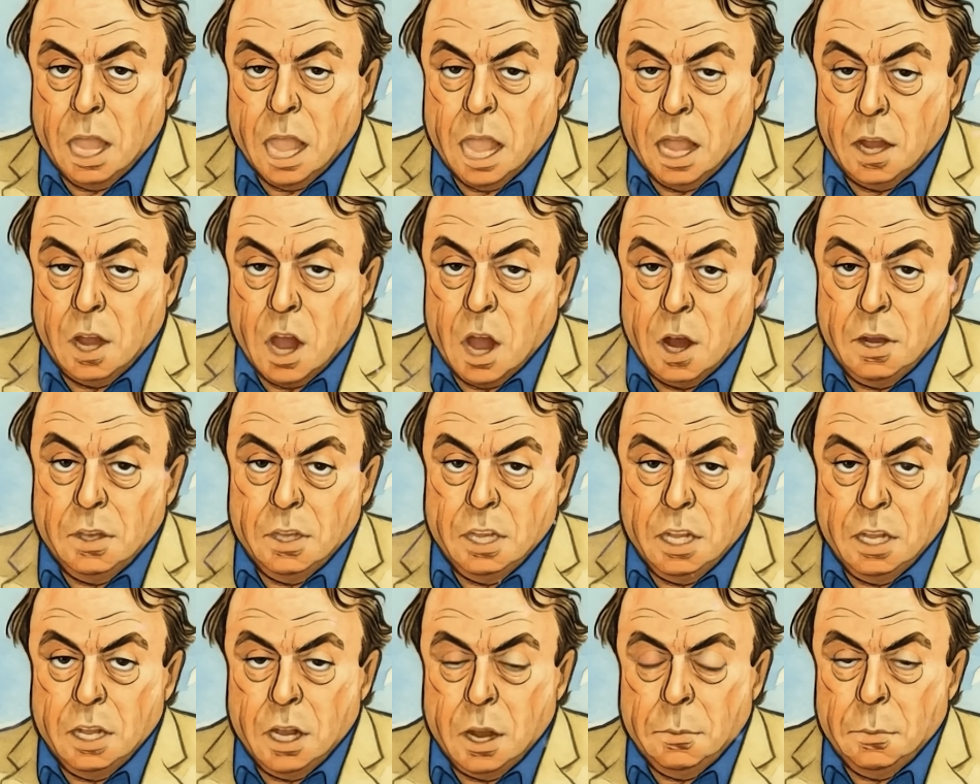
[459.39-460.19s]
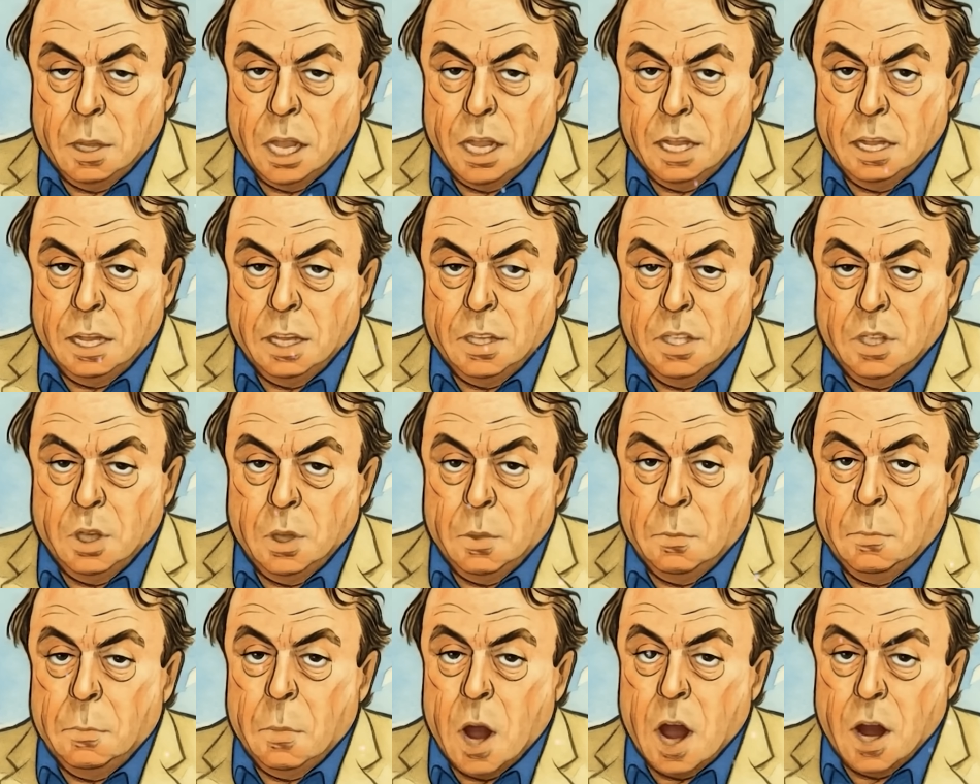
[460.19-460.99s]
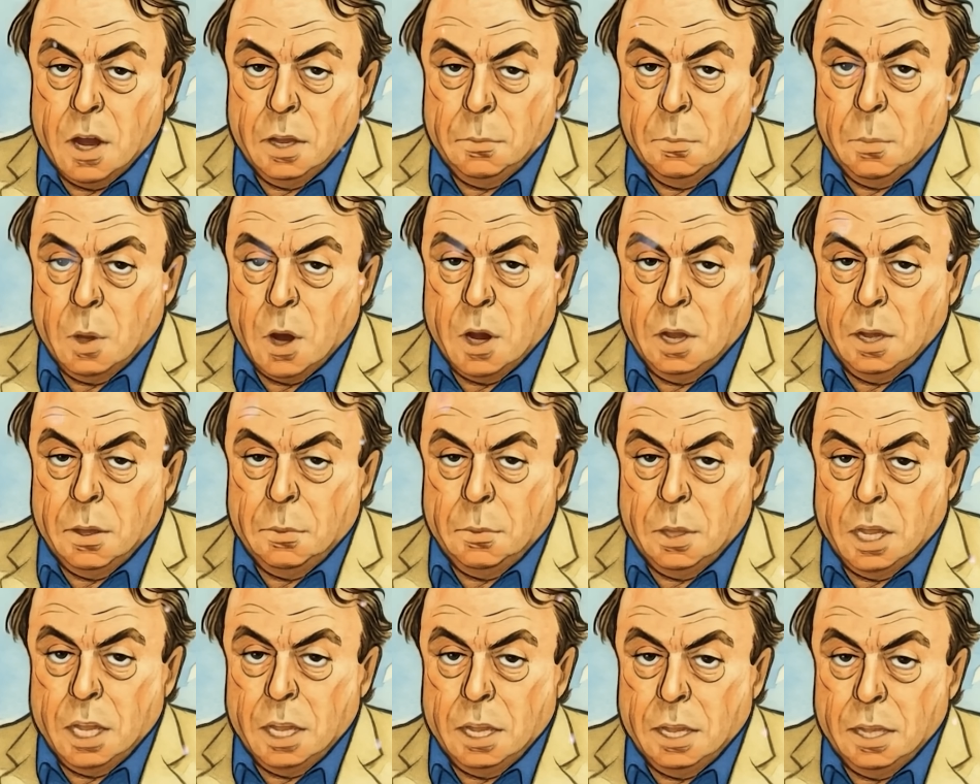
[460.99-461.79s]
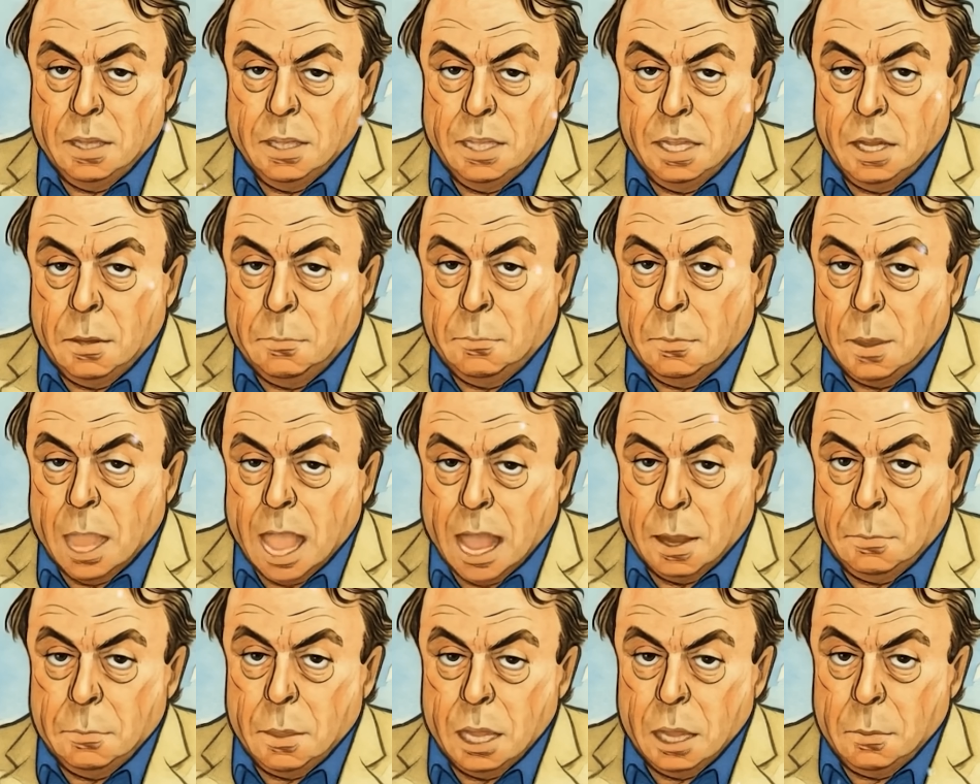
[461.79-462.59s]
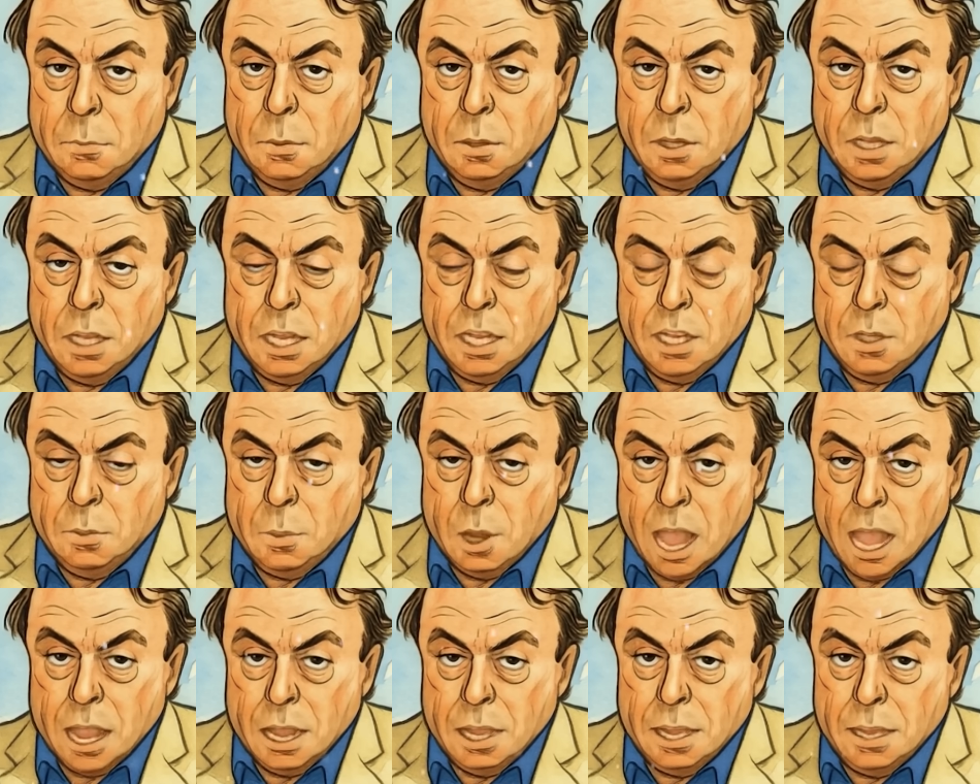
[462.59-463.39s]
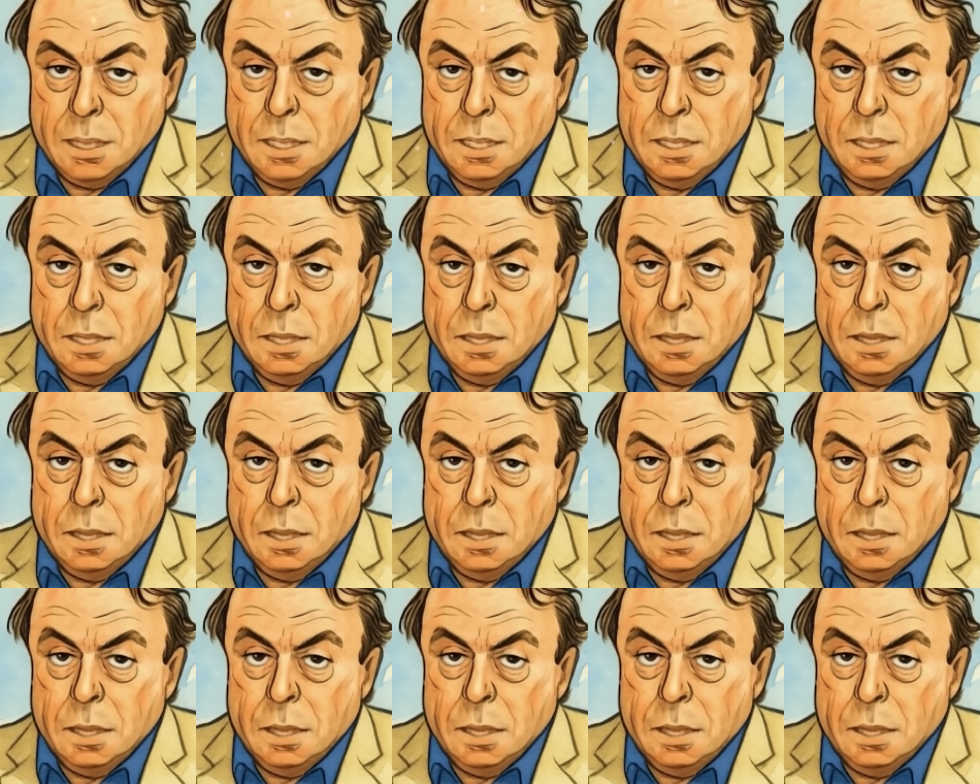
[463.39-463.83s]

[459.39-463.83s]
and hosted comedians who mocked Puerto Ricans and black people at his rallies.